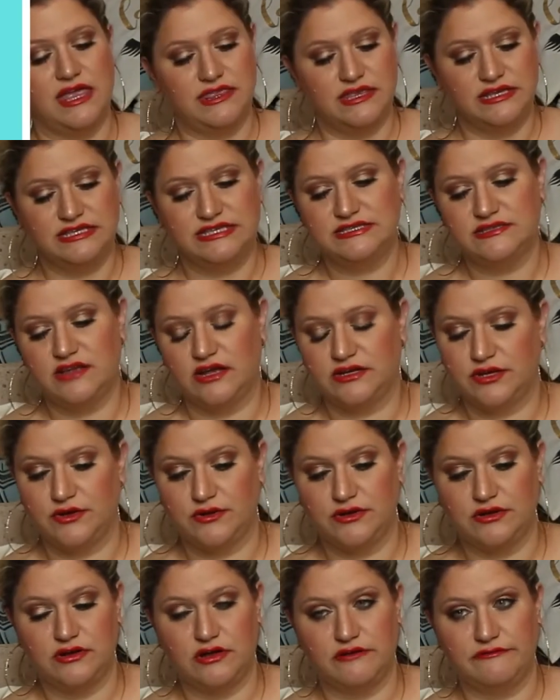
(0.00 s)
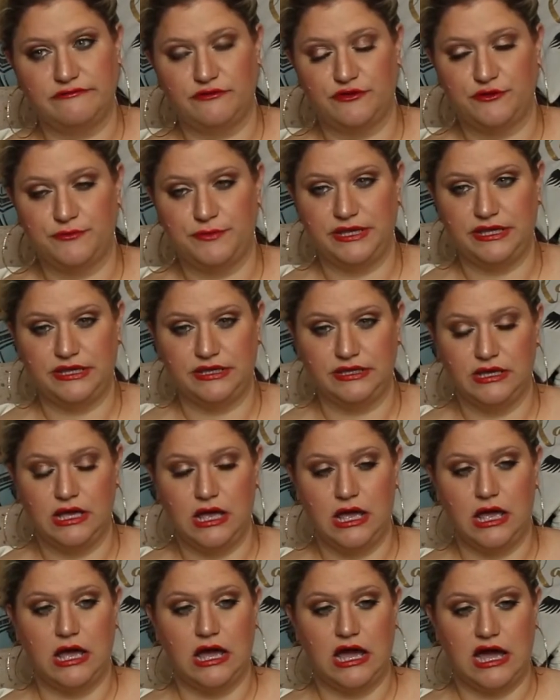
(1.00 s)
This is not good enough for me.
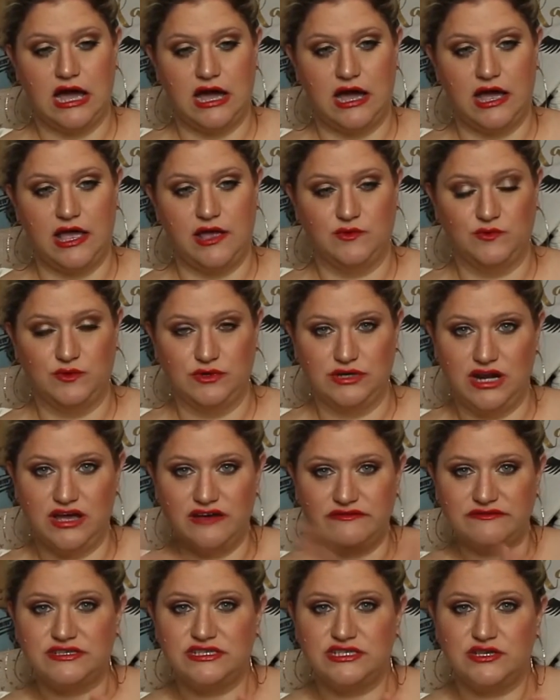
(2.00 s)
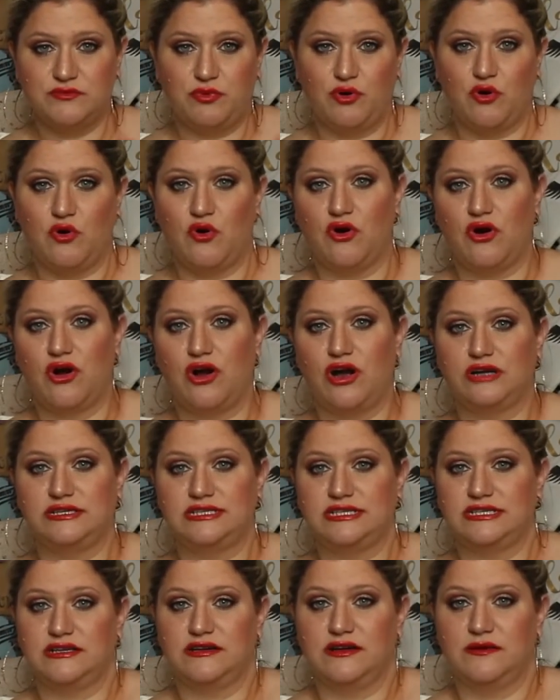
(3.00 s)
I would love to
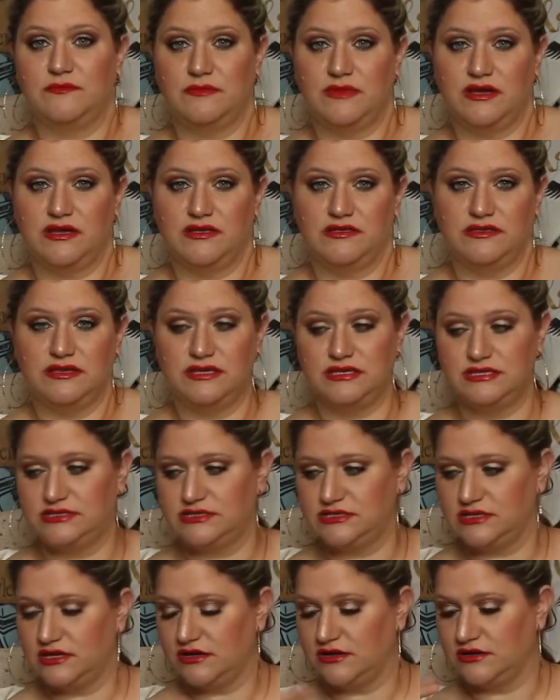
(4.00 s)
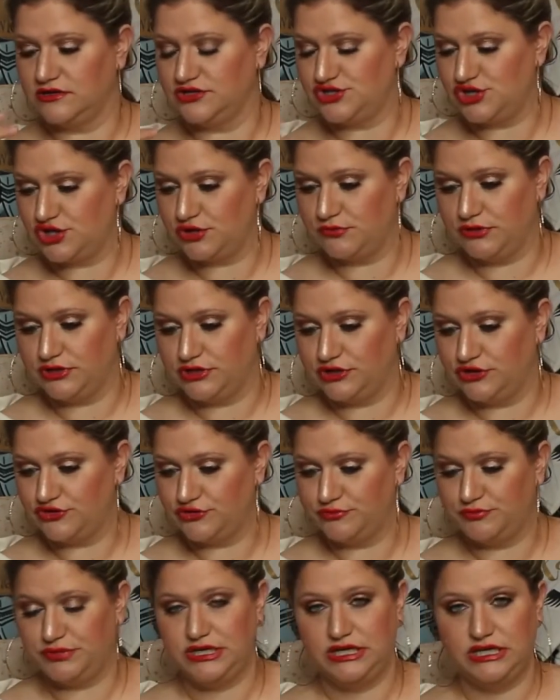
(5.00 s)
support this German
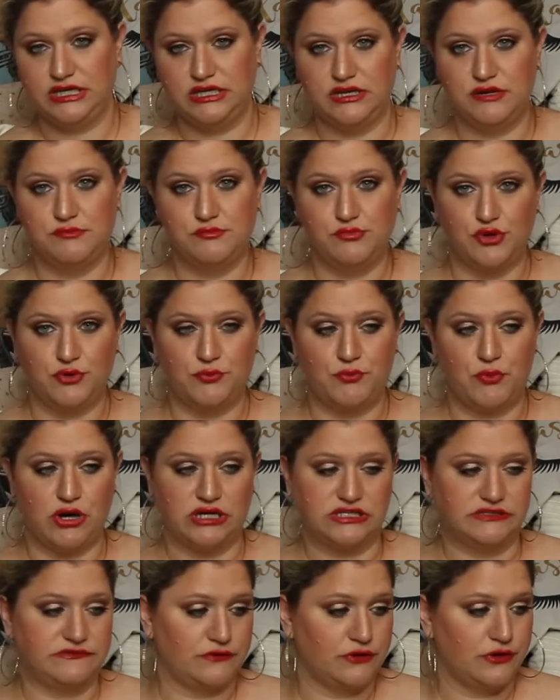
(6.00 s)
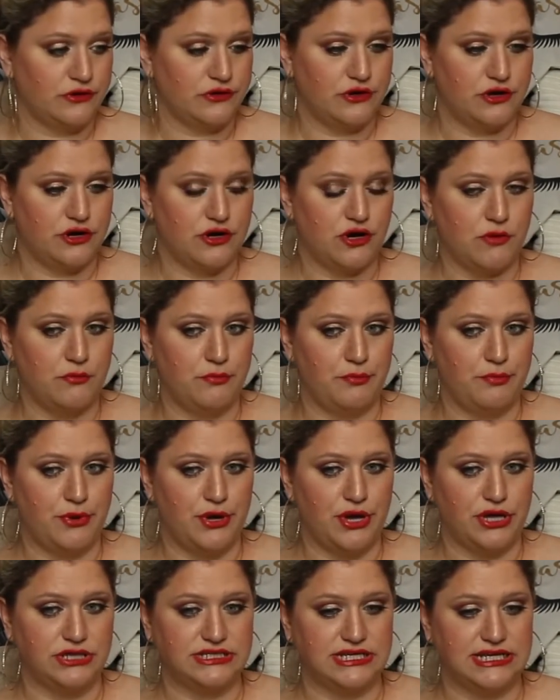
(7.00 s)
European book box further,
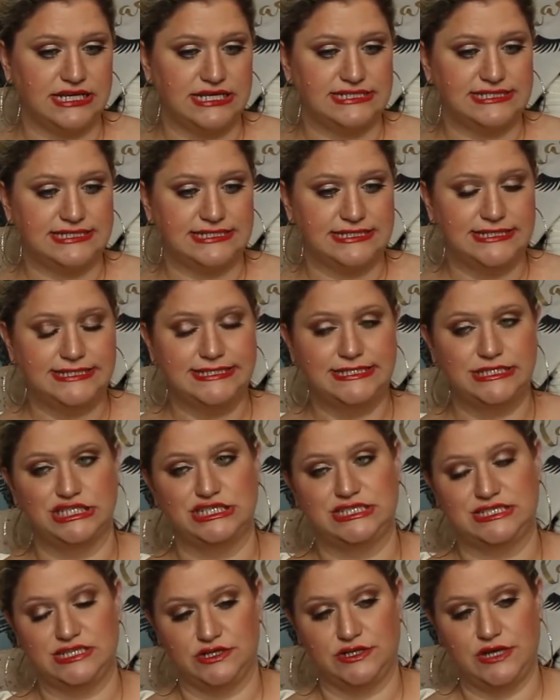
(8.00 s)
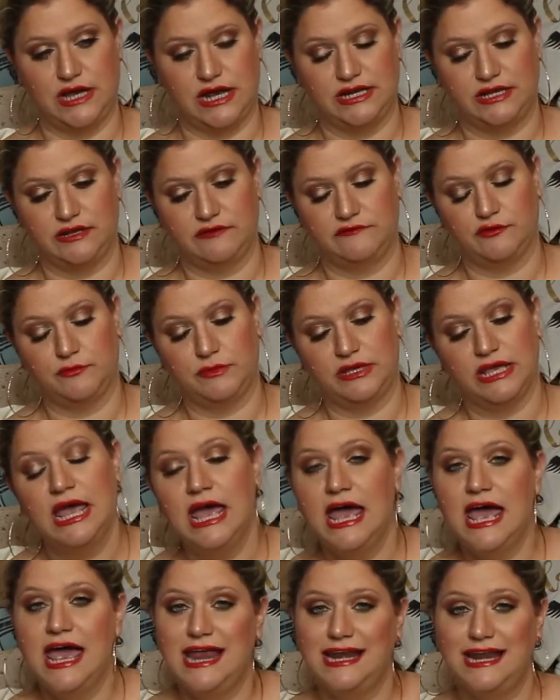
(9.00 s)
but it's just not cutting it for me.
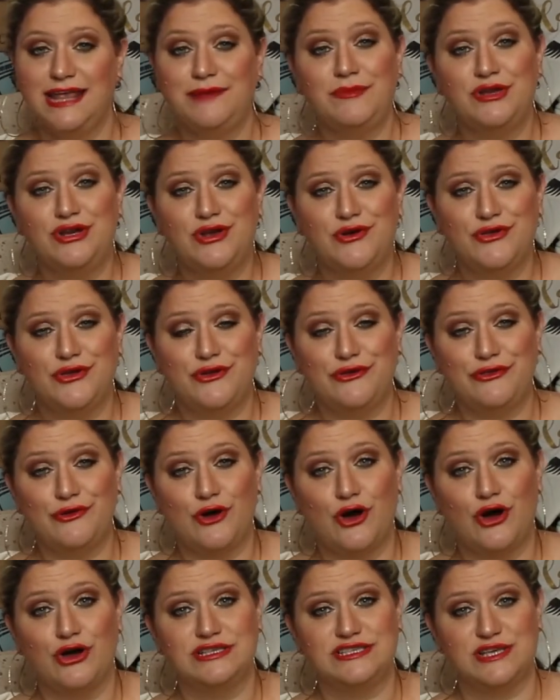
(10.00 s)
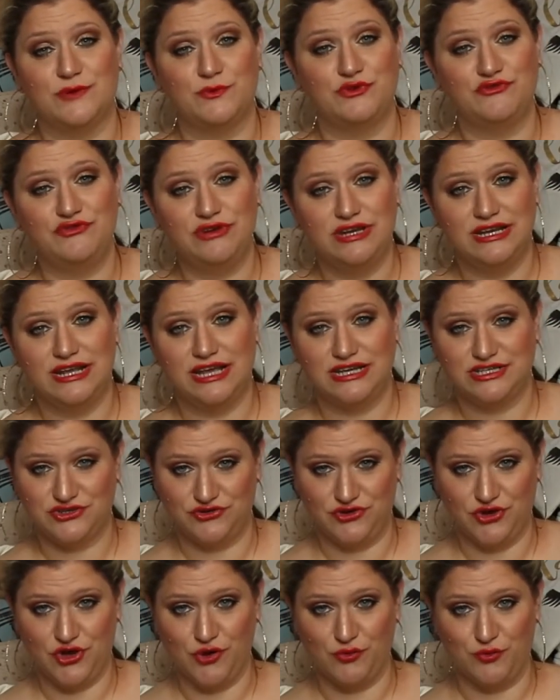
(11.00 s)
Let me know your thoughts. I would really like
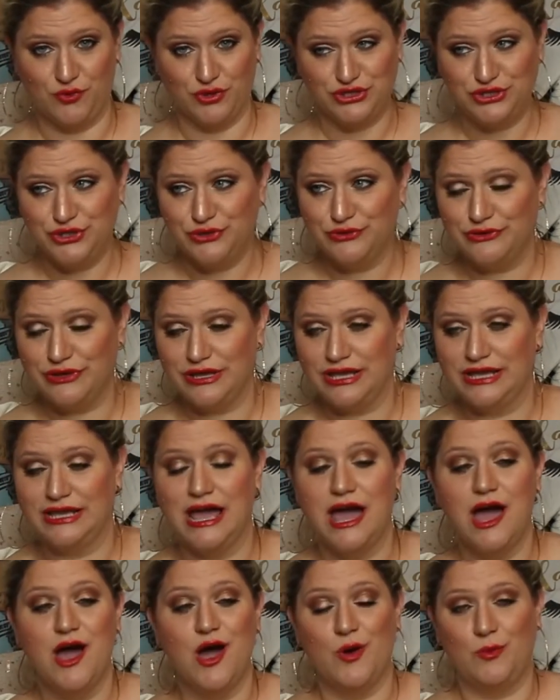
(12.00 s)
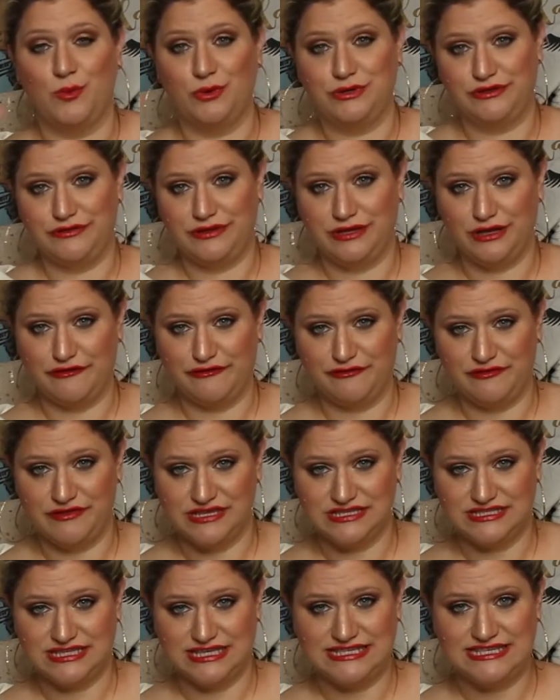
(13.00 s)
to know what you think. What do you think of
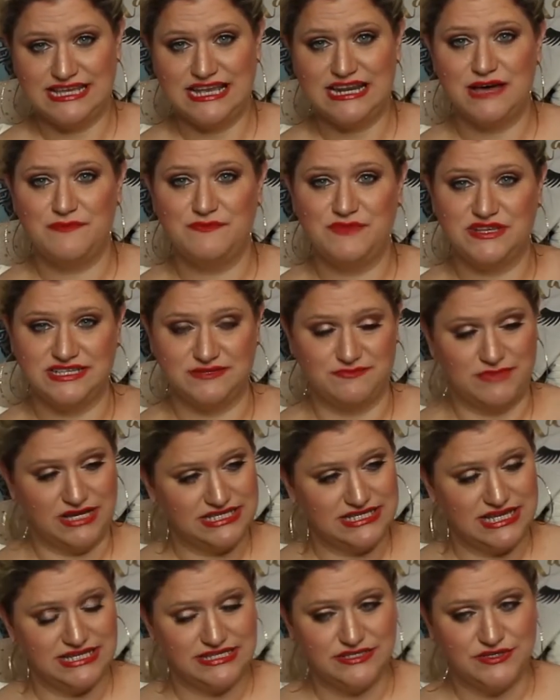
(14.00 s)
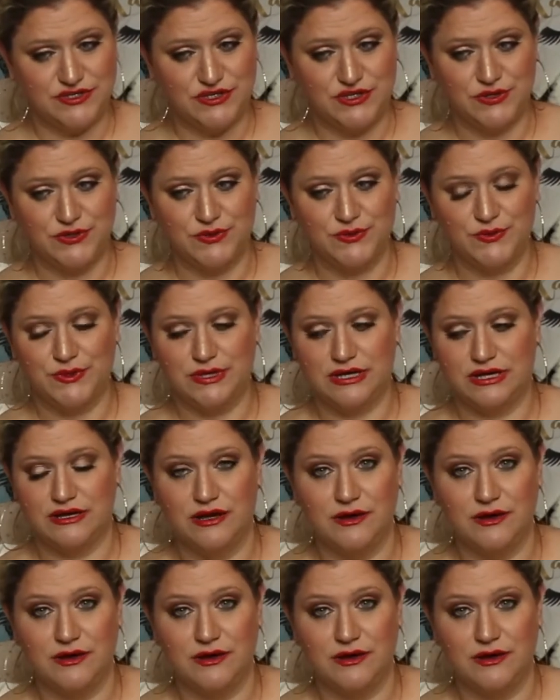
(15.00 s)
this setup? Does it make sense to you?